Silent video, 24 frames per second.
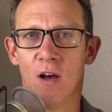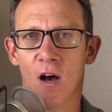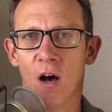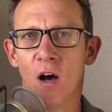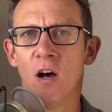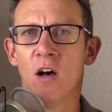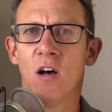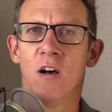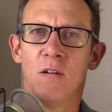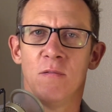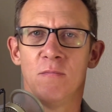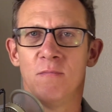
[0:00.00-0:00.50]

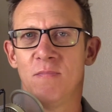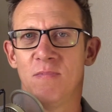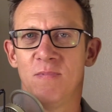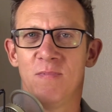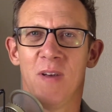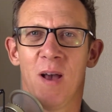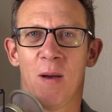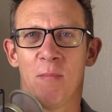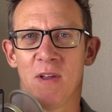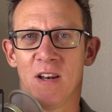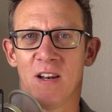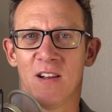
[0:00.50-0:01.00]
I
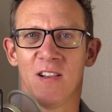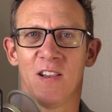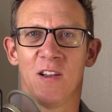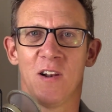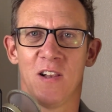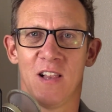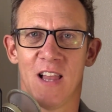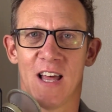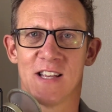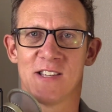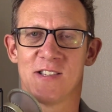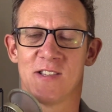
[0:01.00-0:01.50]
mean, a
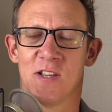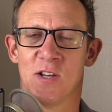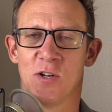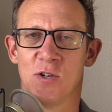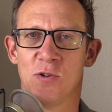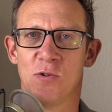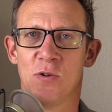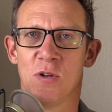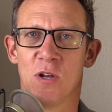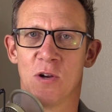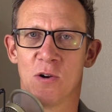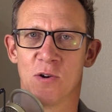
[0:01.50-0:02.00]
little less than
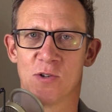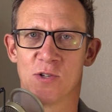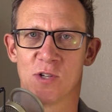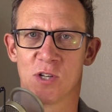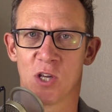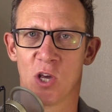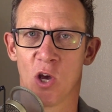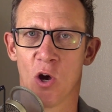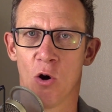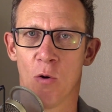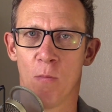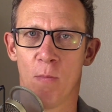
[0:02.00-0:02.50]
2 years
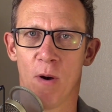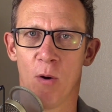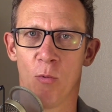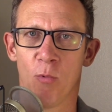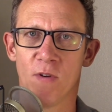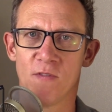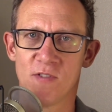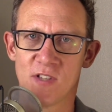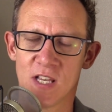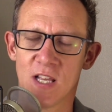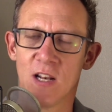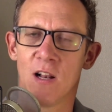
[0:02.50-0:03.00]
ago, but
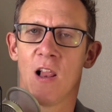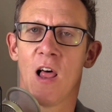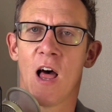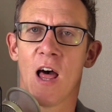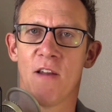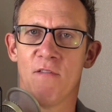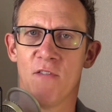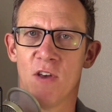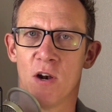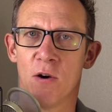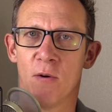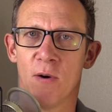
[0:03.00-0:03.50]
we've seen a lot
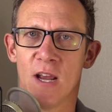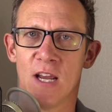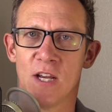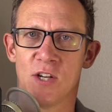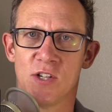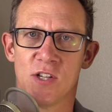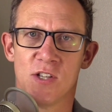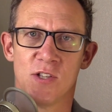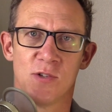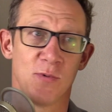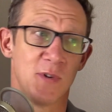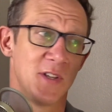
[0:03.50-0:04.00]
of
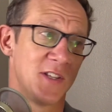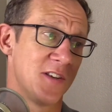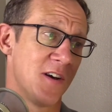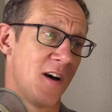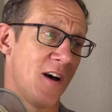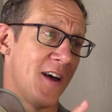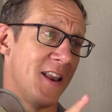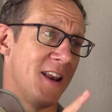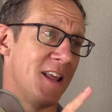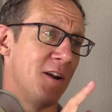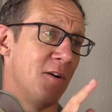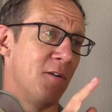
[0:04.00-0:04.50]
iterations. We
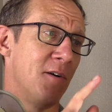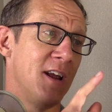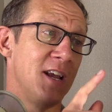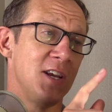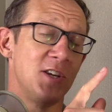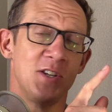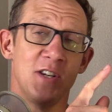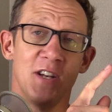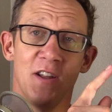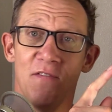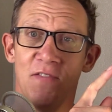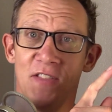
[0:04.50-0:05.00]
saw an
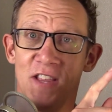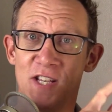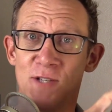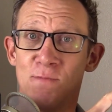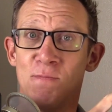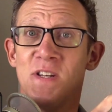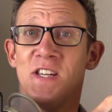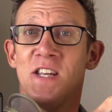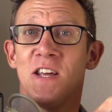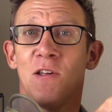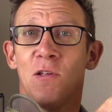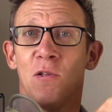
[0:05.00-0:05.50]
iteration of this
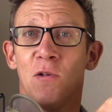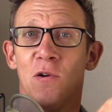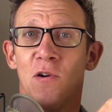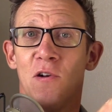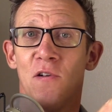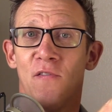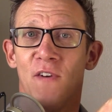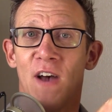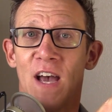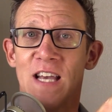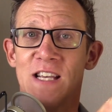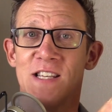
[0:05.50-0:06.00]
particular
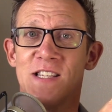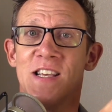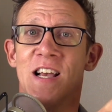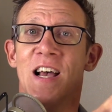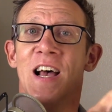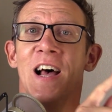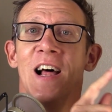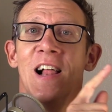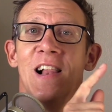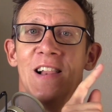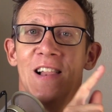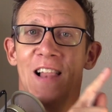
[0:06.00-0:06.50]
device
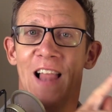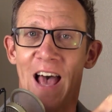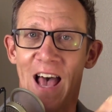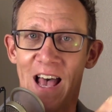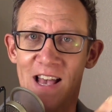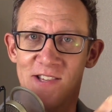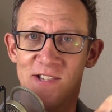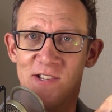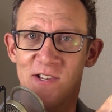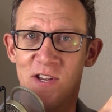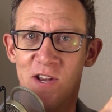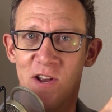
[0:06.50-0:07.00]

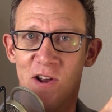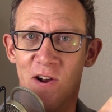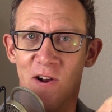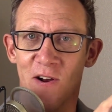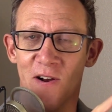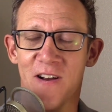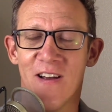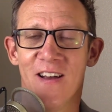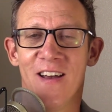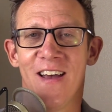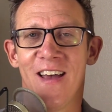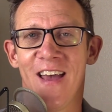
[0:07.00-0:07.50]
last
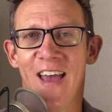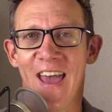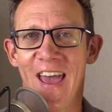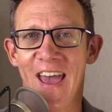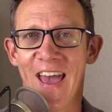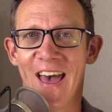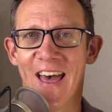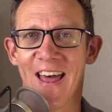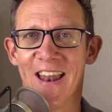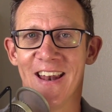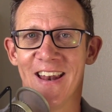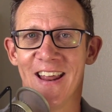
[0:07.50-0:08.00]
year,
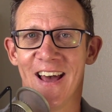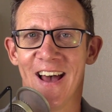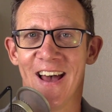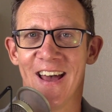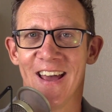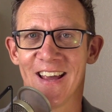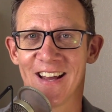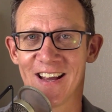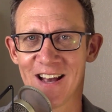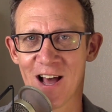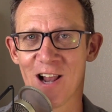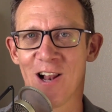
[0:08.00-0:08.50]
and
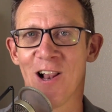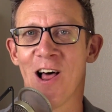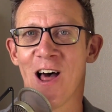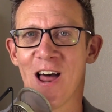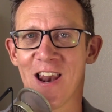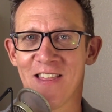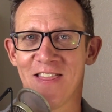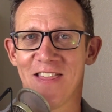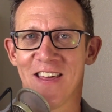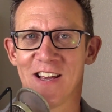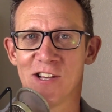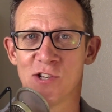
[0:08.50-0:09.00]
it got a lot
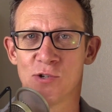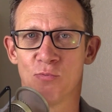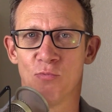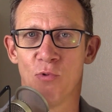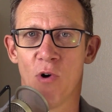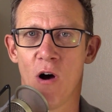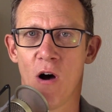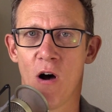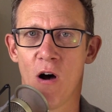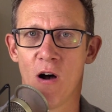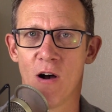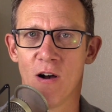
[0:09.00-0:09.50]
of things
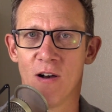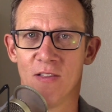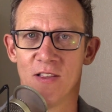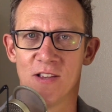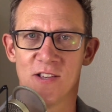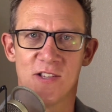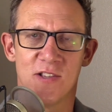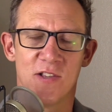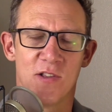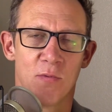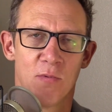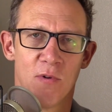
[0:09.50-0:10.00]
wrong.
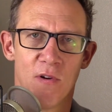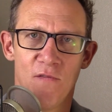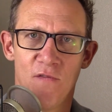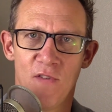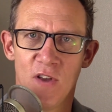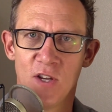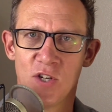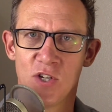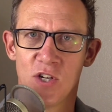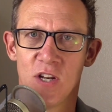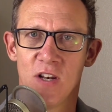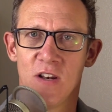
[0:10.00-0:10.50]
This is the
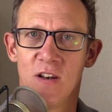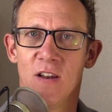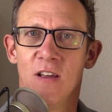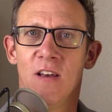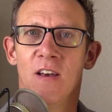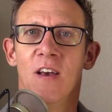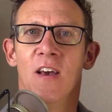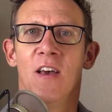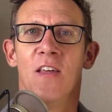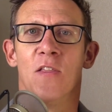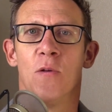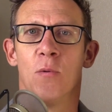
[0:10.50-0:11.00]

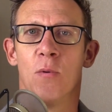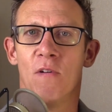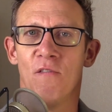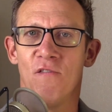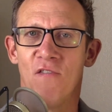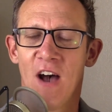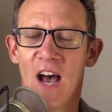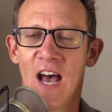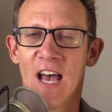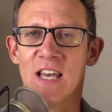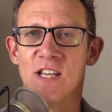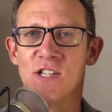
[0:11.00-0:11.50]

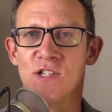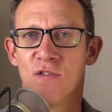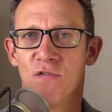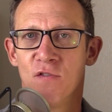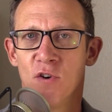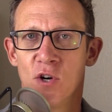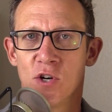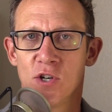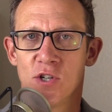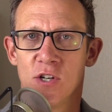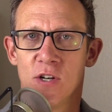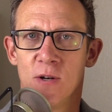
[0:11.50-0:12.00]
revised
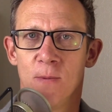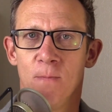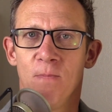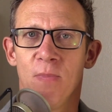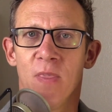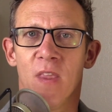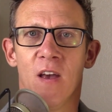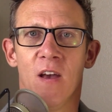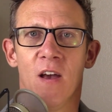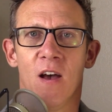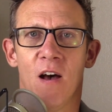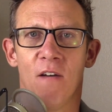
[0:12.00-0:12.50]
version
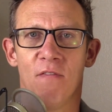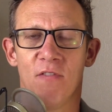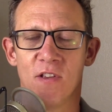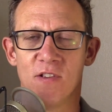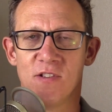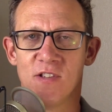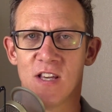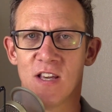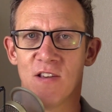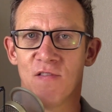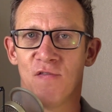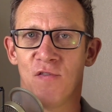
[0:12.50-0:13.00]
of the
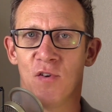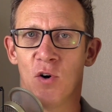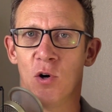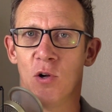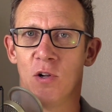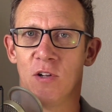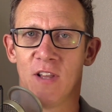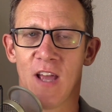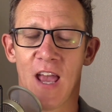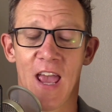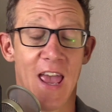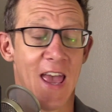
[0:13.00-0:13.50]
Z
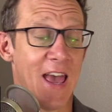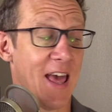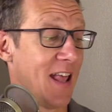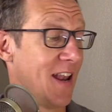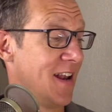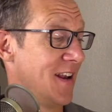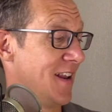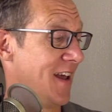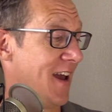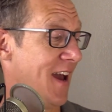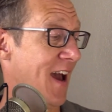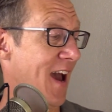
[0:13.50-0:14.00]
Fold.
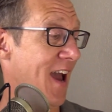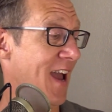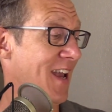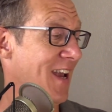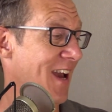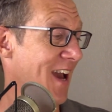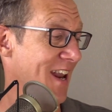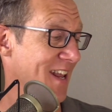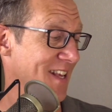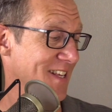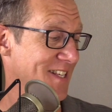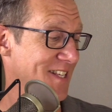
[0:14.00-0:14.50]
And I
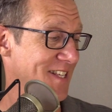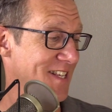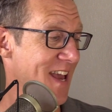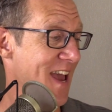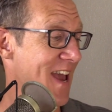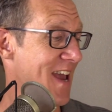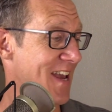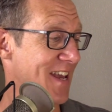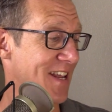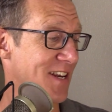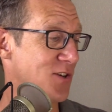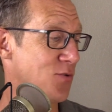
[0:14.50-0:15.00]
gotta
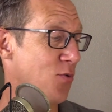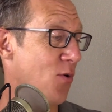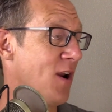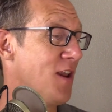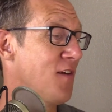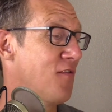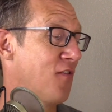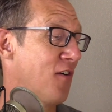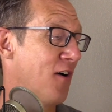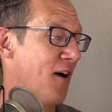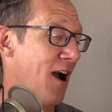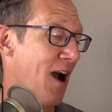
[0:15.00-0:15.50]
say, in
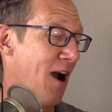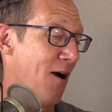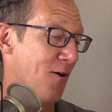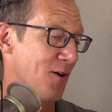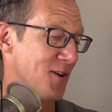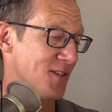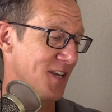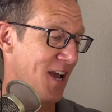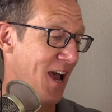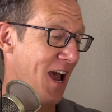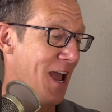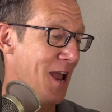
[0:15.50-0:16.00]
24
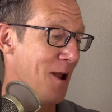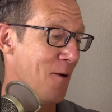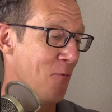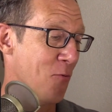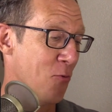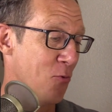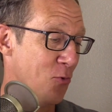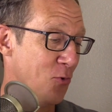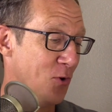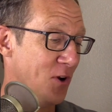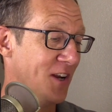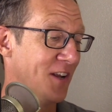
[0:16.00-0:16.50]
hours, I
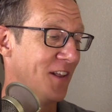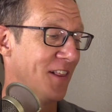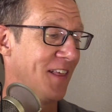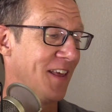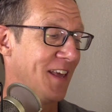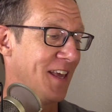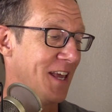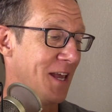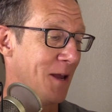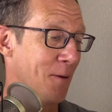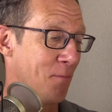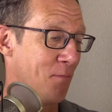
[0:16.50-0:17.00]
am
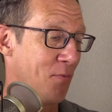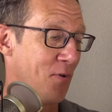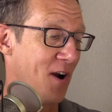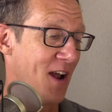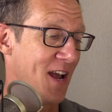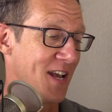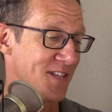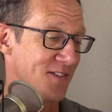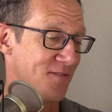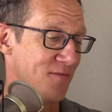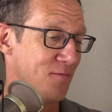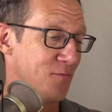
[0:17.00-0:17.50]
really
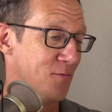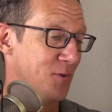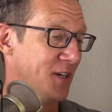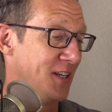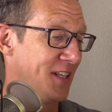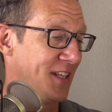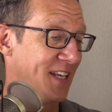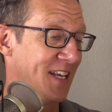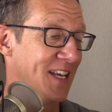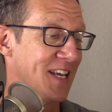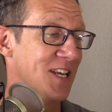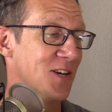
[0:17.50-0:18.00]
impressed,
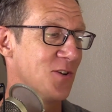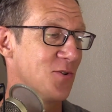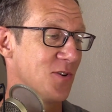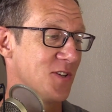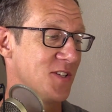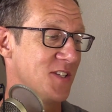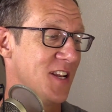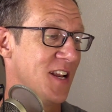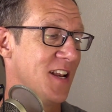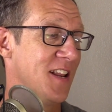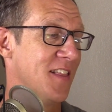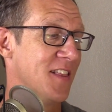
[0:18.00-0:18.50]
really
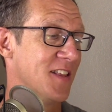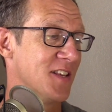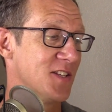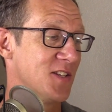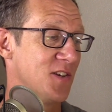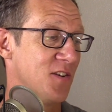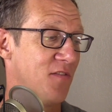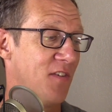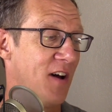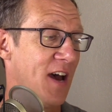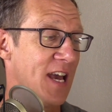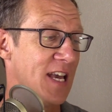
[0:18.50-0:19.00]
interested in this
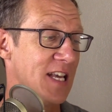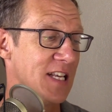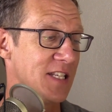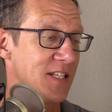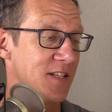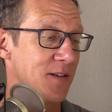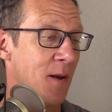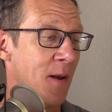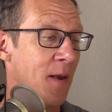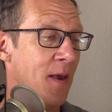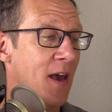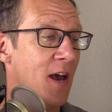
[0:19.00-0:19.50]
device.